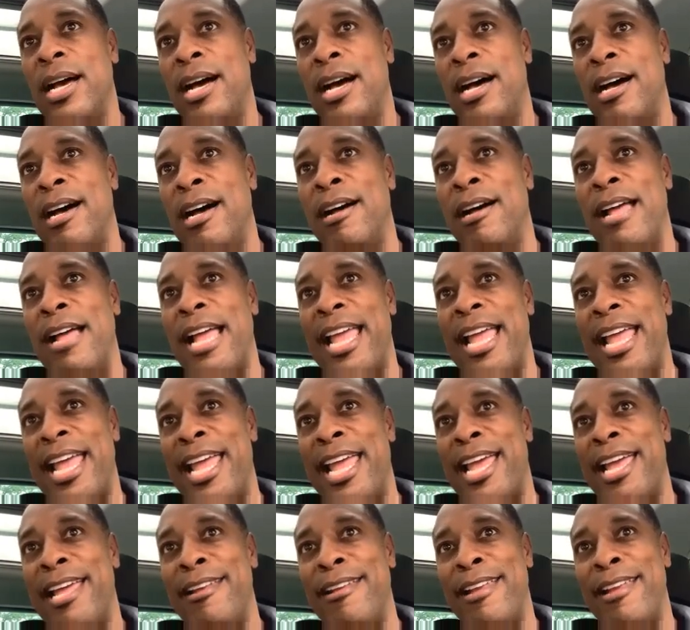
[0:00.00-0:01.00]

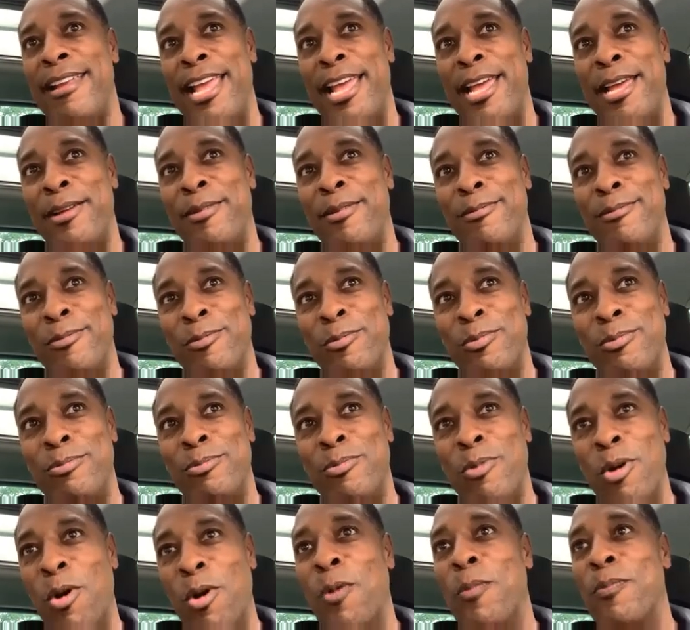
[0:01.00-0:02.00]
and
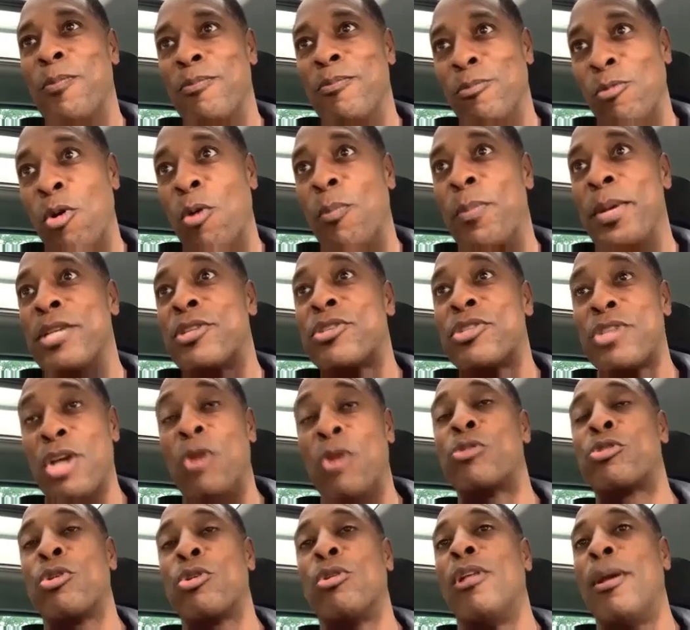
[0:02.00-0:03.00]
we'll be
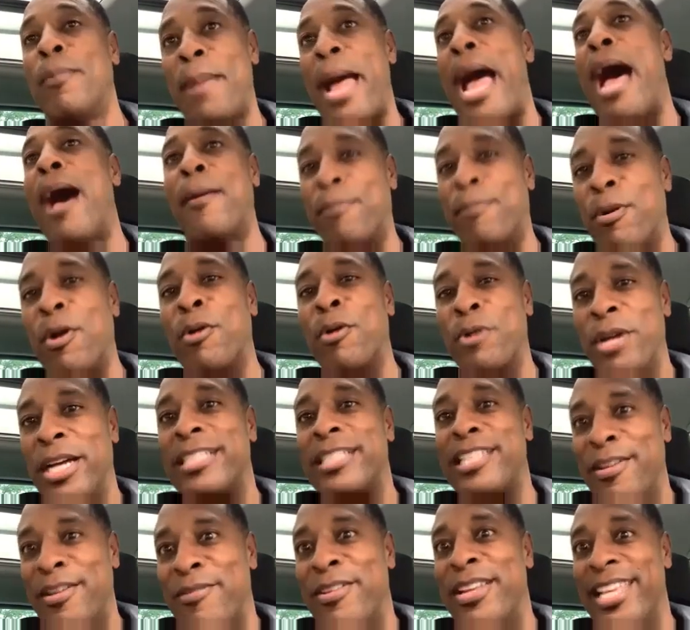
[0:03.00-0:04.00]
social about
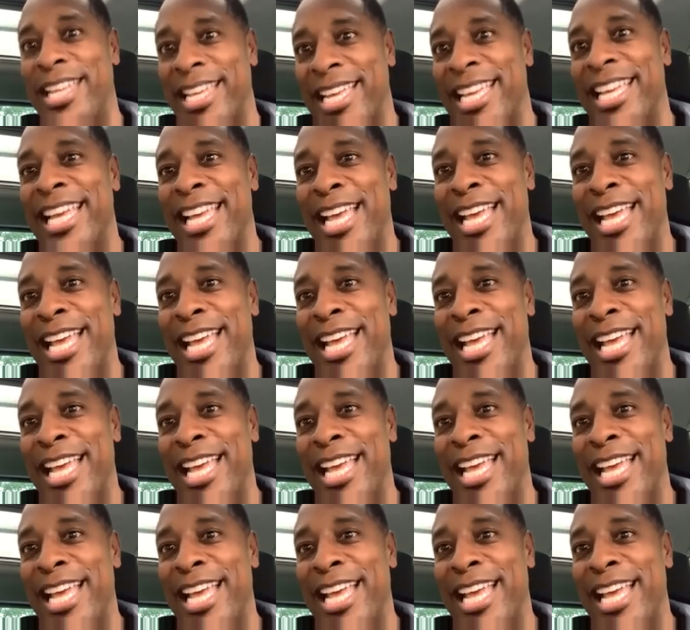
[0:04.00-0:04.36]
productivity.